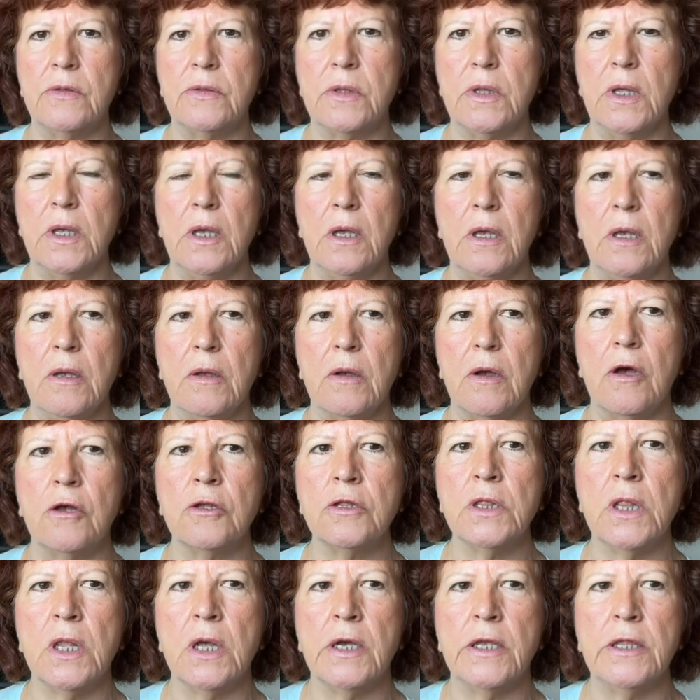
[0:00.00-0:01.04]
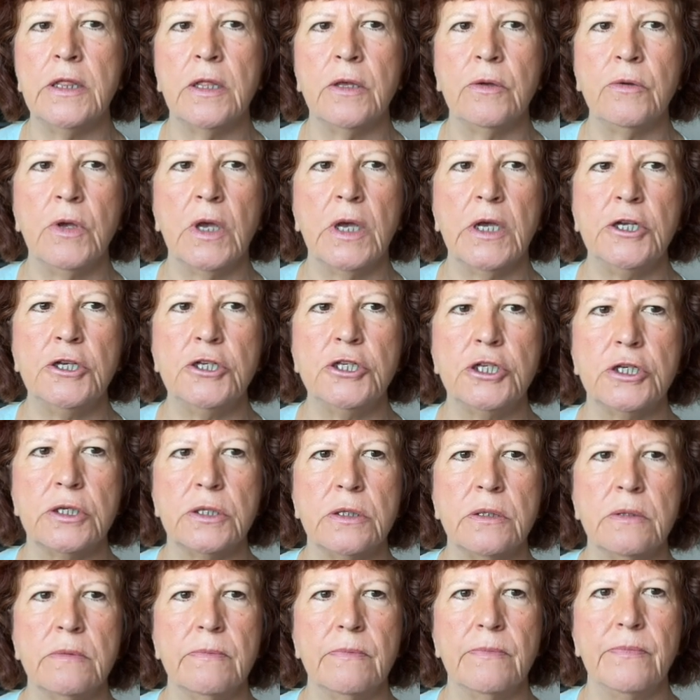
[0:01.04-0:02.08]
the online
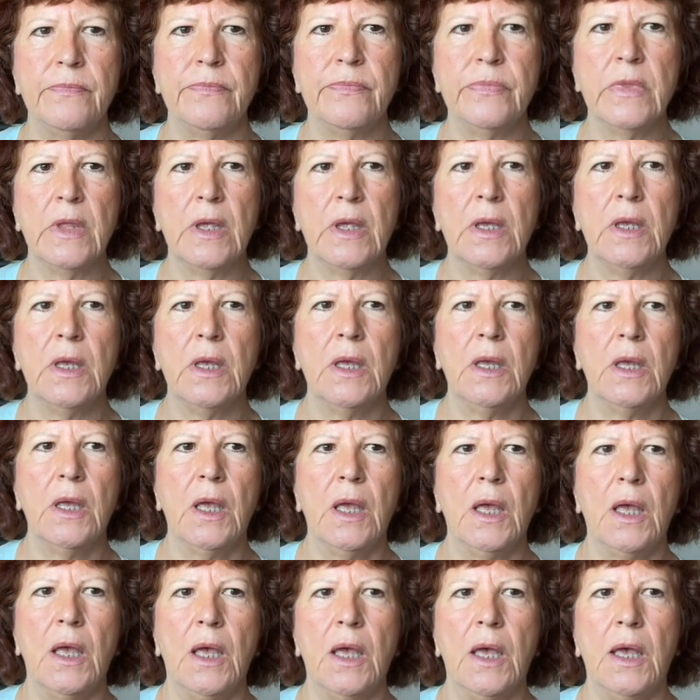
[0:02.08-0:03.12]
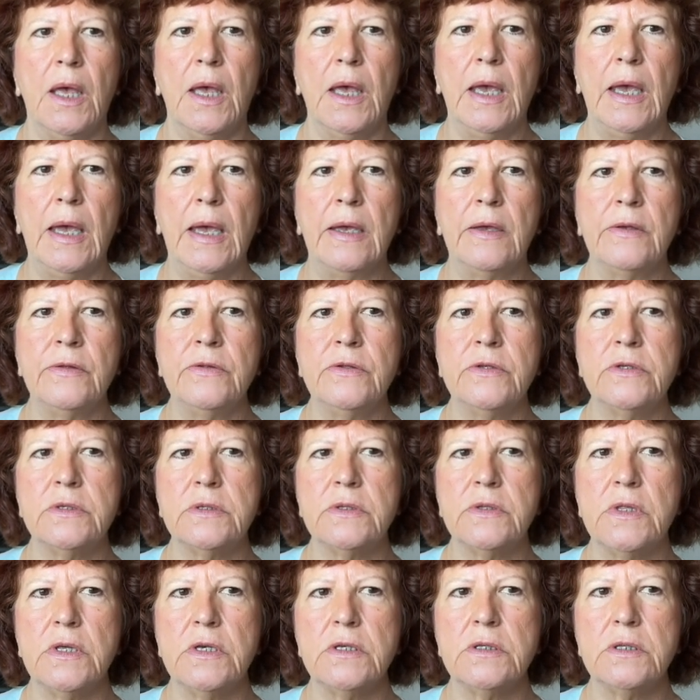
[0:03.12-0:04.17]
location. And
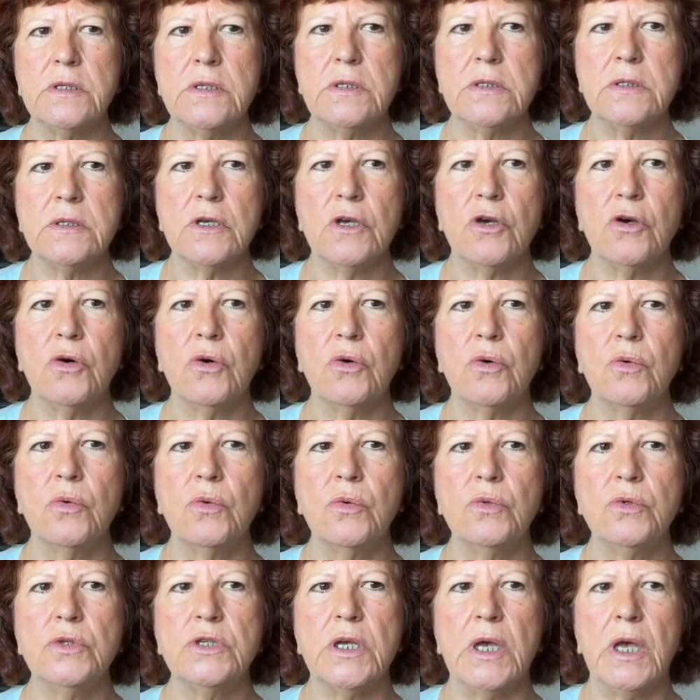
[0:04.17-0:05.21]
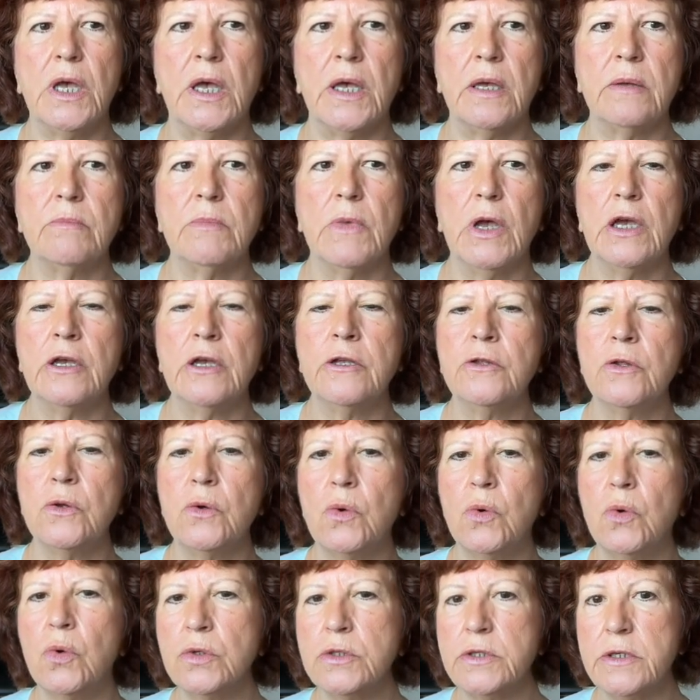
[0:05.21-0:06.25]
this is called an
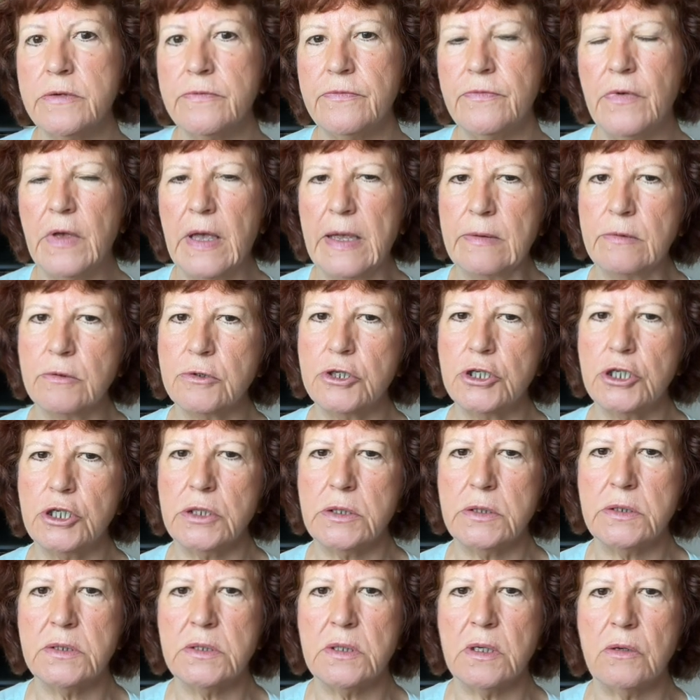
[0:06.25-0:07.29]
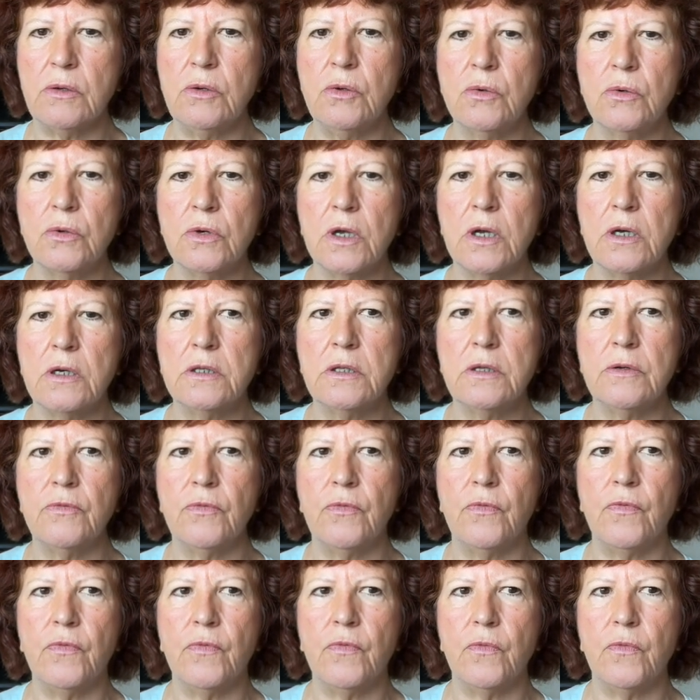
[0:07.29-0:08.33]
order voucher. So you're kind of